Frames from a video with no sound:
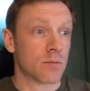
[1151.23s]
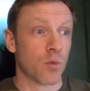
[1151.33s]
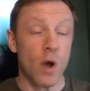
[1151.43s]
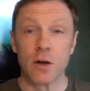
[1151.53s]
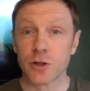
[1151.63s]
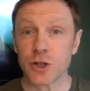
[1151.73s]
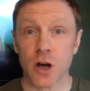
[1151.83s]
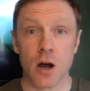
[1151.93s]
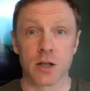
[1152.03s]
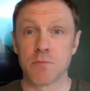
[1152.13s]
whale
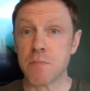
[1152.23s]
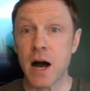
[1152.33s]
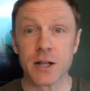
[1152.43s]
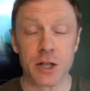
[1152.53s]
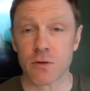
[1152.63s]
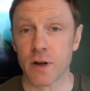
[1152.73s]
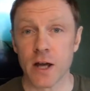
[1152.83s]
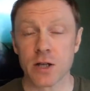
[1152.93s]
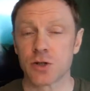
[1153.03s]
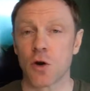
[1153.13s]
sharks, manta
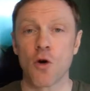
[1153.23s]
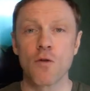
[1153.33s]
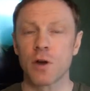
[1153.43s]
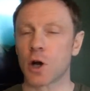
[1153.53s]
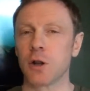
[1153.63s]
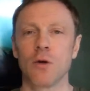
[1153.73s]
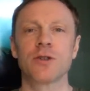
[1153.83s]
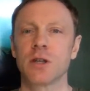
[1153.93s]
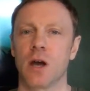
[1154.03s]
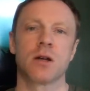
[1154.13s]
rays, all the close
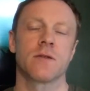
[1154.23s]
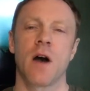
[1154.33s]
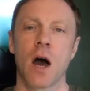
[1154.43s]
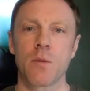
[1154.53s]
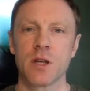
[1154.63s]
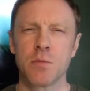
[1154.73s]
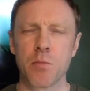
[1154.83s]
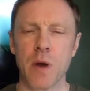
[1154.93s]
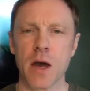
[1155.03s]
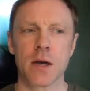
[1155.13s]
encounters of having these
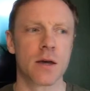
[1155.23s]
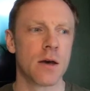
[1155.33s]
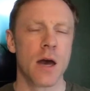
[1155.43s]
big,